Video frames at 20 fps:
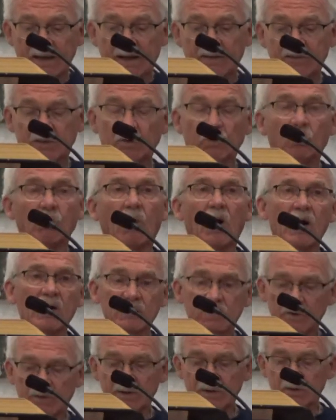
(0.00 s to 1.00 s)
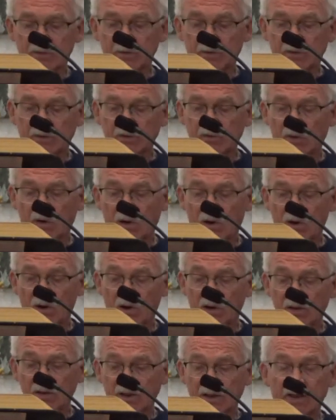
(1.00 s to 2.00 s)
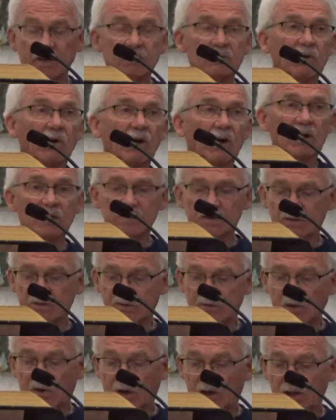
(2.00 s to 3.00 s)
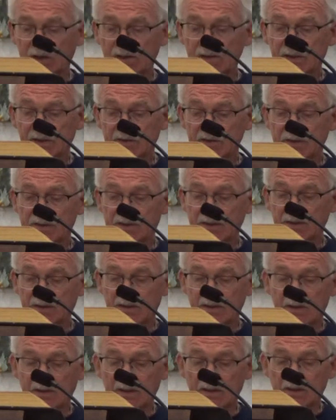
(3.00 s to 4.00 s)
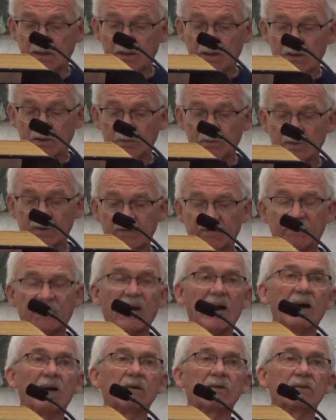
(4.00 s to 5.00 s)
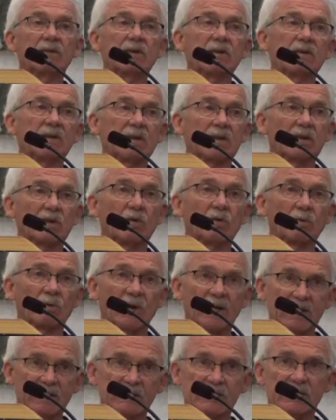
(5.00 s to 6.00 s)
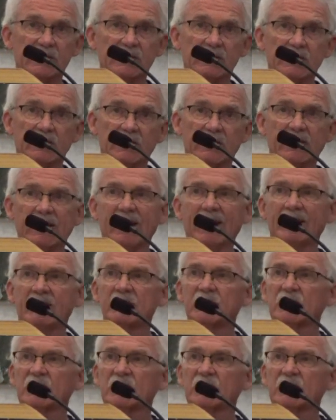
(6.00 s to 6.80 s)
after wandering through long and lost darkness, we found grace and